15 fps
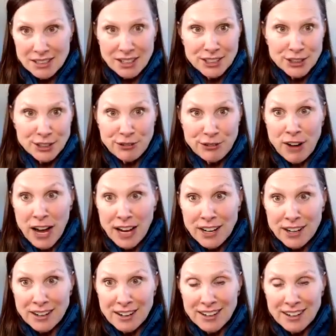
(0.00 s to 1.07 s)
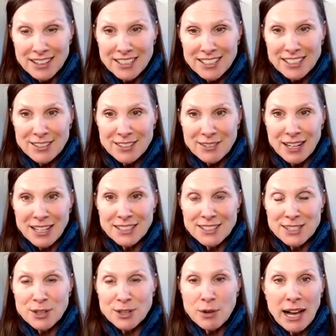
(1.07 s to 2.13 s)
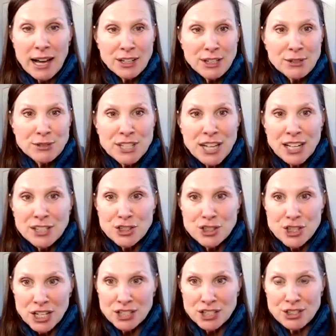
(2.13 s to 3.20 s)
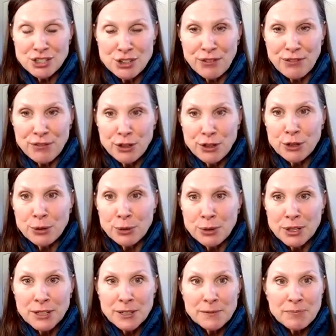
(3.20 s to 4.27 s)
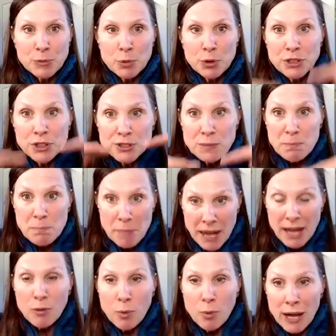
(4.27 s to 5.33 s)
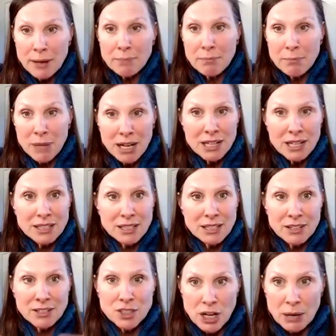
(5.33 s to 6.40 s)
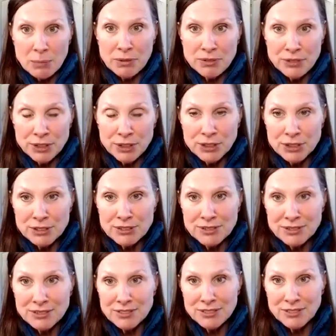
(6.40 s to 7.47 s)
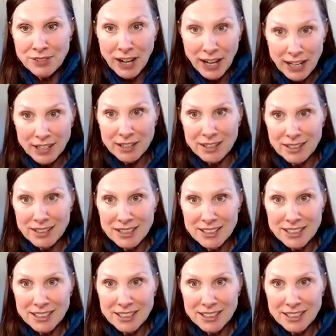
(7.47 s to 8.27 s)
on your fire, right? So how do you digest your food when there's wet mud on top of your fire?